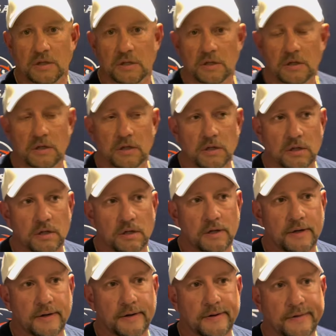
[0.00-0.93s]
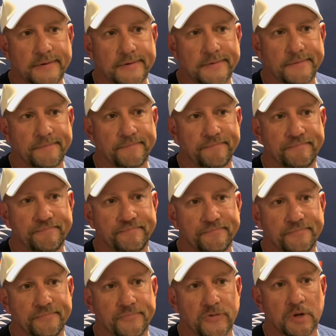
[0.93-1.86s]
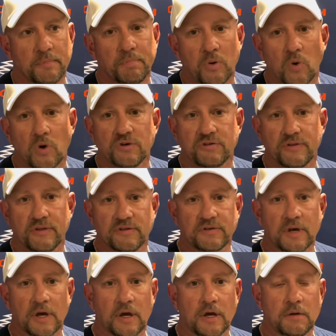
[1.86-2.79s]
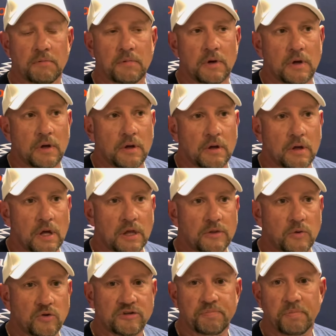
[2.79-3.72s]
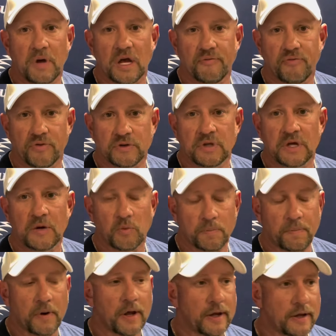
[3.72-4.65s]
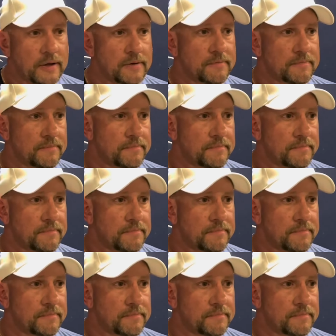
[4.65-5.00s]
the importance of this game and the respect for the team we're playing.